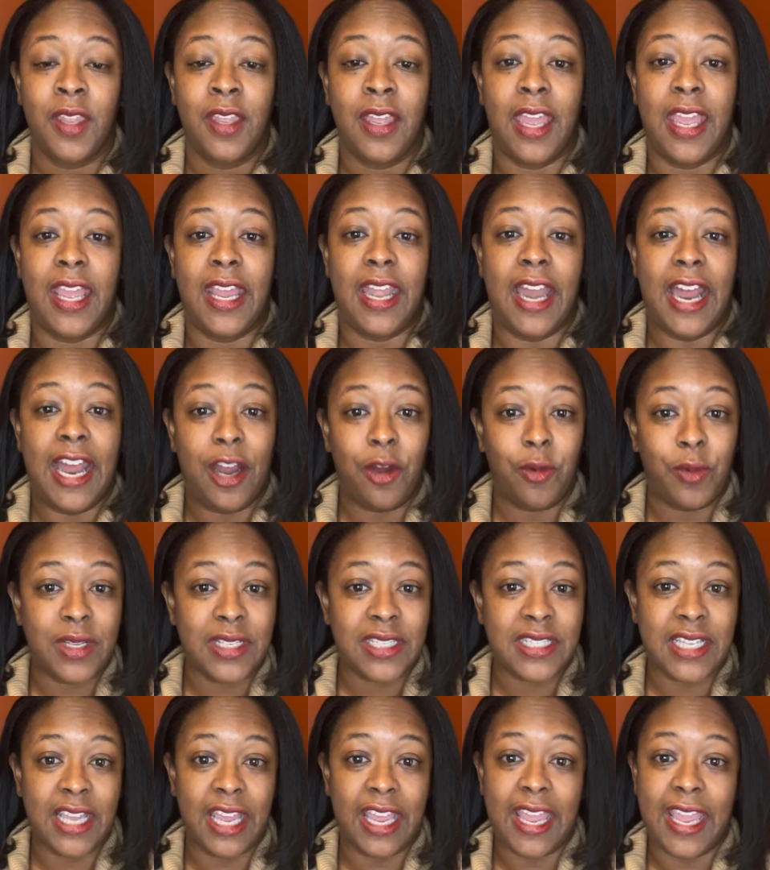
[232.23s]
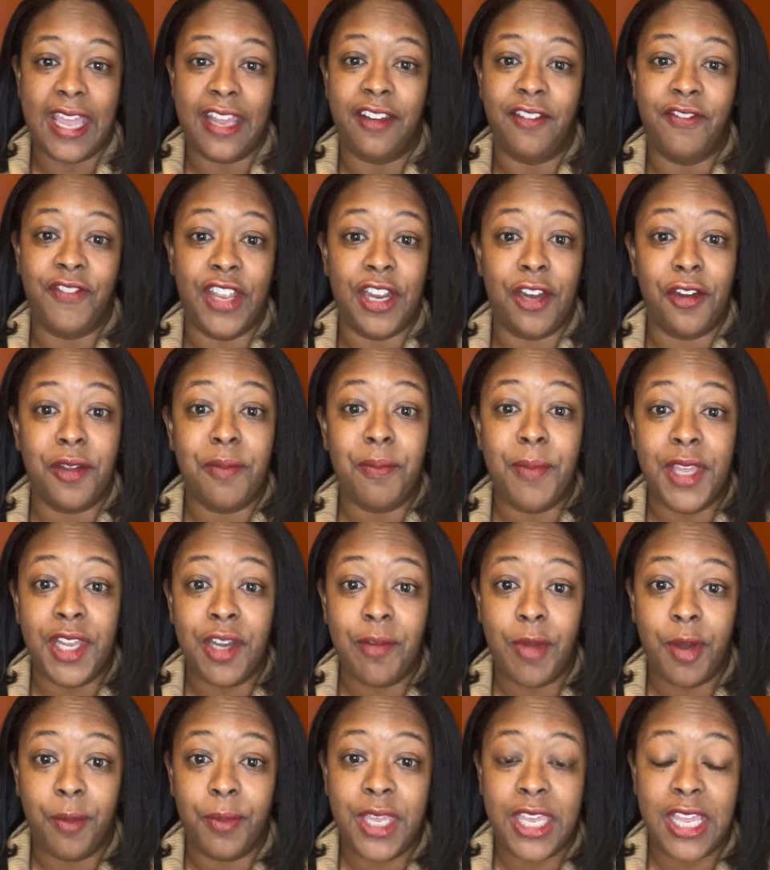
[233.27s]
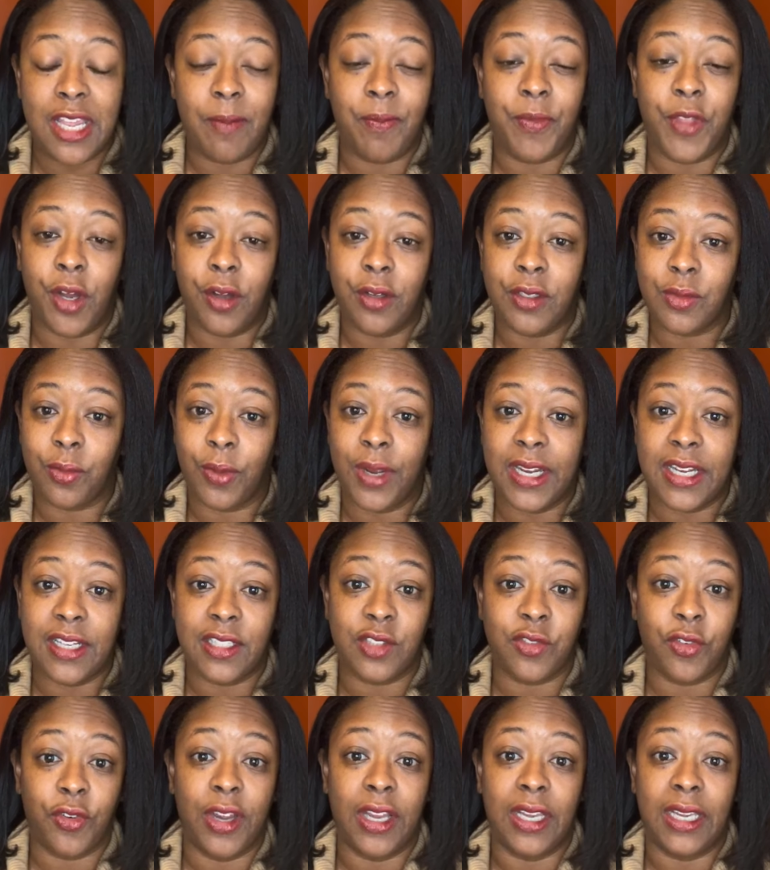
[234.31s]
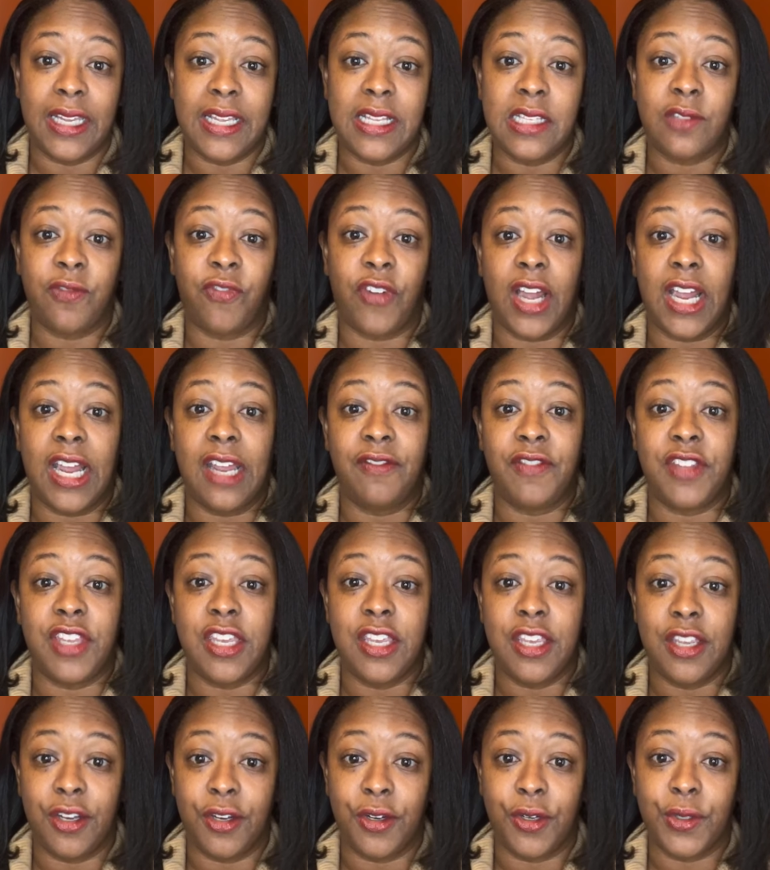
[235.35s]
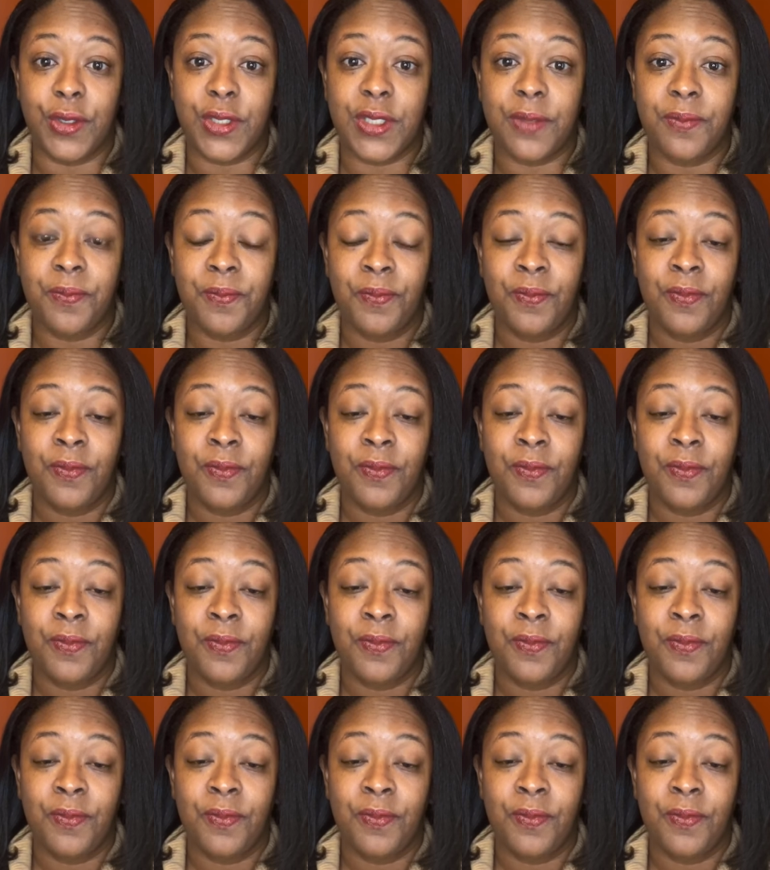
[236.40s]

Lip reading: And I would say at a very minimum, keep those records for at least 5 years,